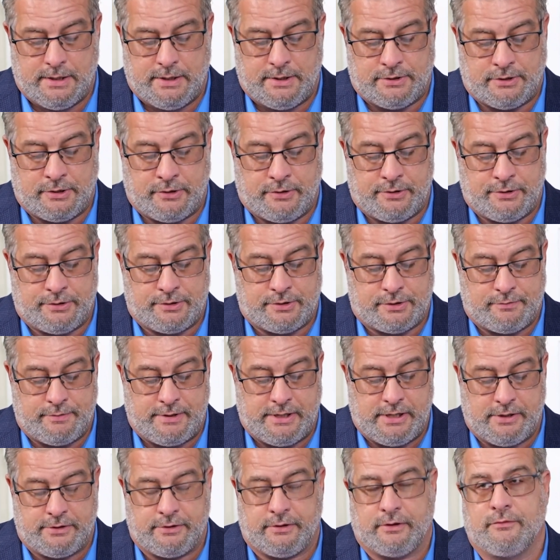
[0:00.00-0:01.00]
So there's
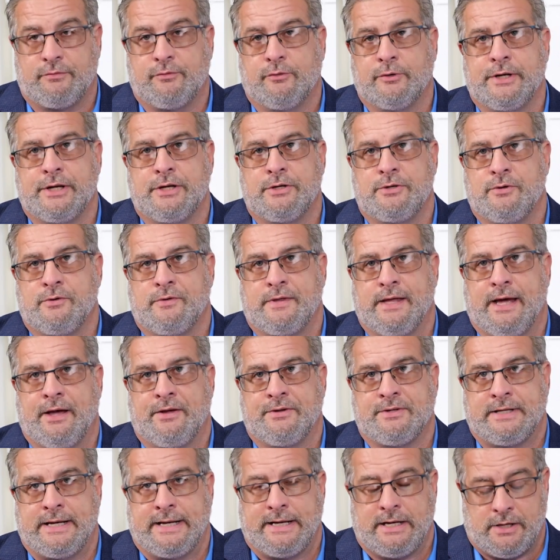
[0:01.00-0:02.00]

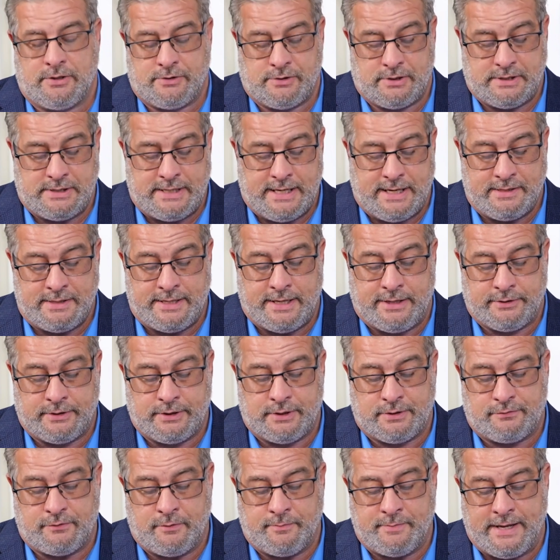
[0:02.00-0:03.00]

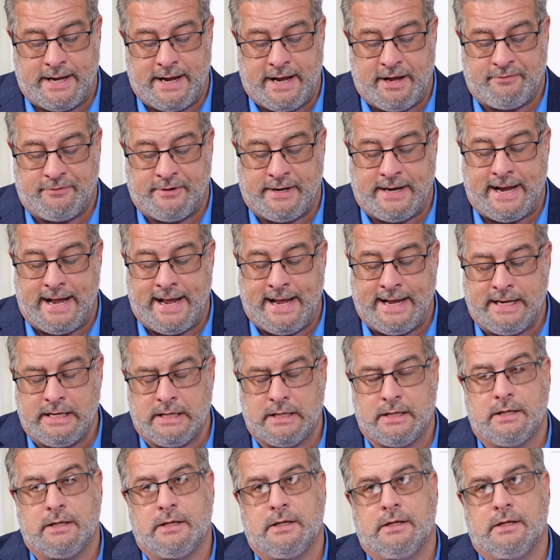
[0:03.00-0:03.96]
$342,810 from the FAA